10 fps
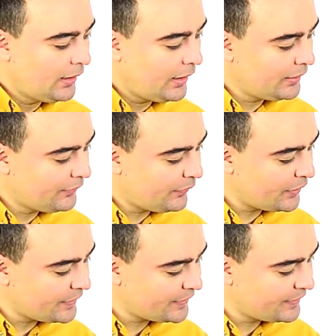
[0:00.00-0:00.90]
At the
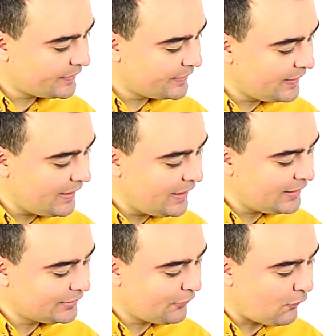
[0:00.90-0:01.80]
first
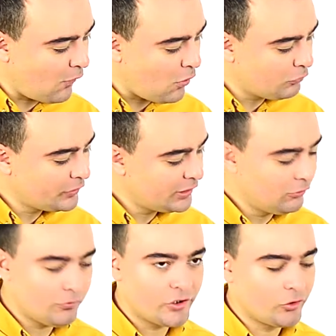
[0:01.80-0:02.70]
seeing, the phone
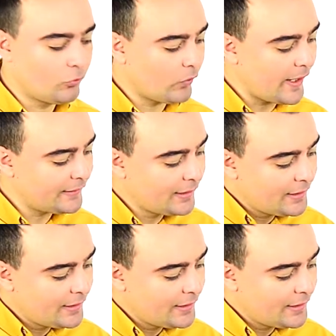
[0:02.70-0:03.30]
looks great.